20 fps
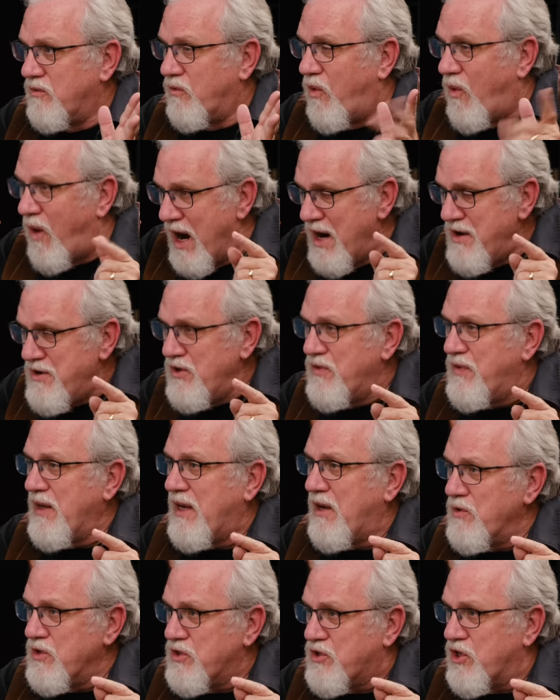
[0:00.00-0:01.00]
Why do you think
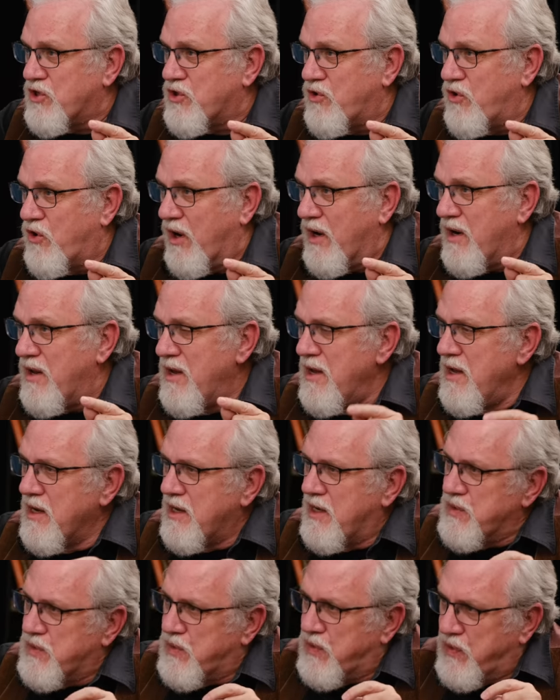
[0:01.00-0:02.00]
it was destroyed?
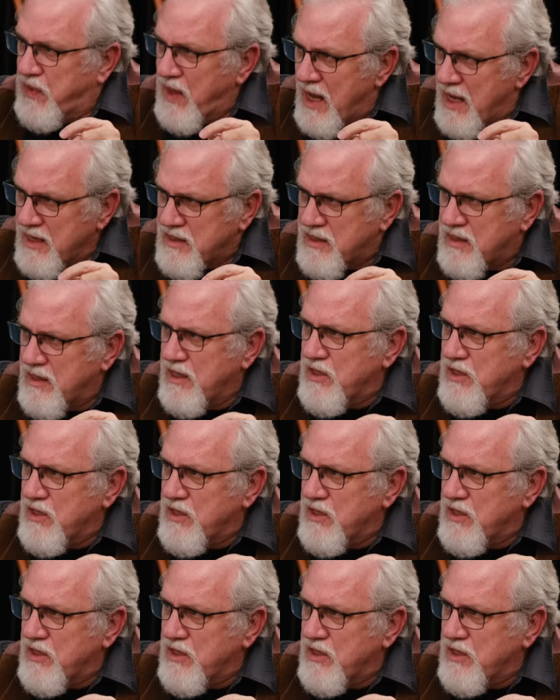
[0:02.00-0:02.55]
Because that